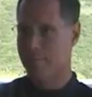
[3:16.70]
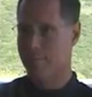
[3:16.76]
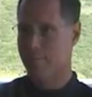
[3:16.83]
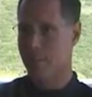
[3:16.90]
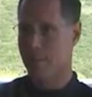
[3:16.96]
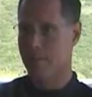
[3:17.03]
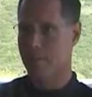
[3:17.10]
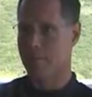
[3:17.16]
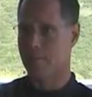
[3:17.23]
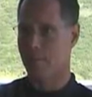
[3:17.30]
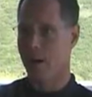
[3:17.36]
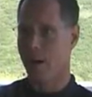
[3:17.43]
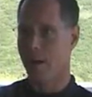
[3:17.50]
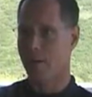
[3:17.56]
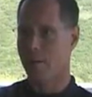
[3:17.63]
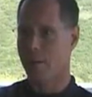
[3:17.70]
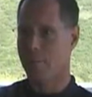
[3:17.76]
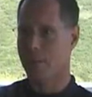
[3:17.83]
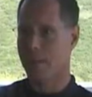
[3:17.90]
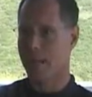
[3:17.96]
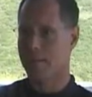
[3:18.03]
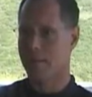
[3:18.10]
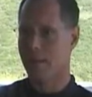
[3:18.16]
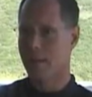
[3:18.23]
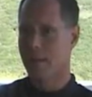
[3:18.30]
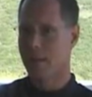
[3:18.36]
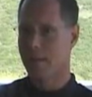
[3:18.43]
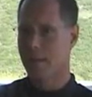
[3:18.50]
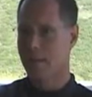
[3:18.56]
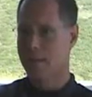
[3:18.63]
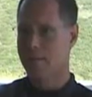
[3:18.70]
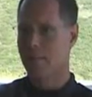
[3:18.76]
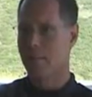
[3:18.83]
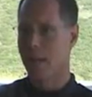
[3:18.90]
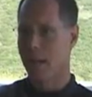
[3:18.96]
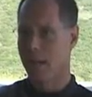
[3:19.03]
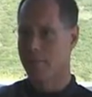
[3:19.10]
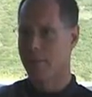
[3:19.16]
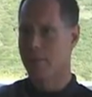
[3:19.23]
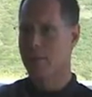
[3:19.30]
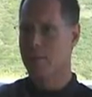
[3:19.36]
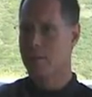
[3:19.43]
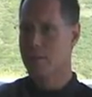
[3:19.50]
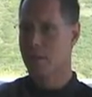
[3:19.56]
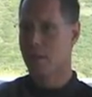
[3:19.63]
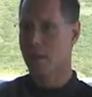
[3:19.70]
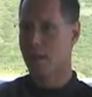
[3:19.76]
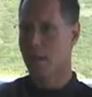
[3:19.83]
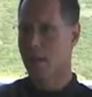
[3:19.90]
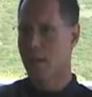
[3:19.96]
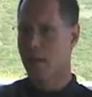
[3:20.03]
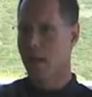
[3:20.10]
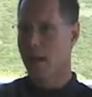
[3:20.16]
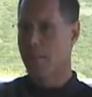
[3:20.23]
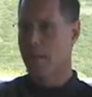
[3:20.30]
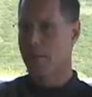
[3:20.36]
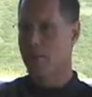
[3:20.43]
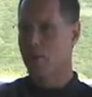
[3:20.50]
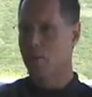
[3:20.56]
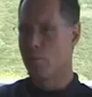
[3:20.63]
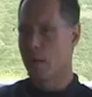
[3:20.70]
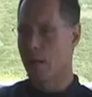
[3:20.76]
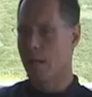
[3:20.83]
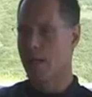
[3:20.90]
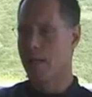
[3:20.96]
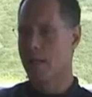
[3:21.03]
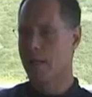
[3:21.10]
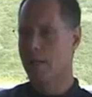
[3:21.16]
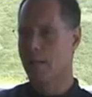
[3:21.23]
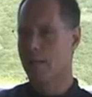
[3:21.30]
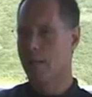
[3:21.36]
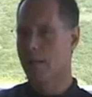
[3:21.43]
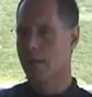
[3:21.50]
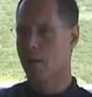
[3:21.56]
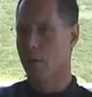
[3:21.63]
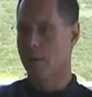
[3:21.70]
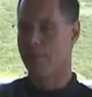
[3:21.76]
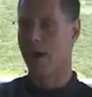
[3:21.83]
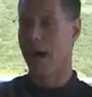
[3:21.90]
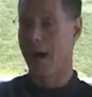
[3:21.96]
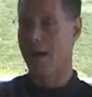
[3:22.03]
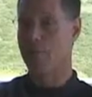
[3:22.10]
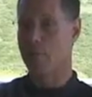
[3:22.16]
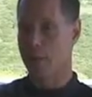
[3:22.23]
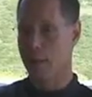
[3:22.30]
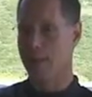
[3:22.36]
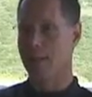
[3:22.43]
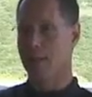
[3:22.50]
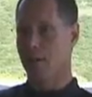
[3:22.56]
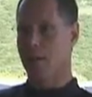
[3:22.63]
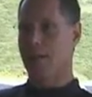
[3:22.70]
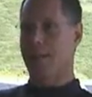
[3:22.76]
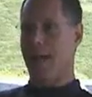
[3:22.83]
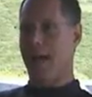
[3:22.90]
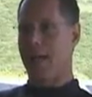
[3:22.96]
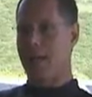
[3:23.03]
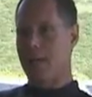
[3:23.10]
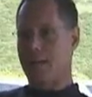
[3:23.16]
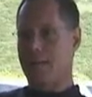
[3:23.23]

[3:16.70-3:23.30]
pill to swallow. I mean, that's some heavy shit. I mean, if you really, or if I really look at that,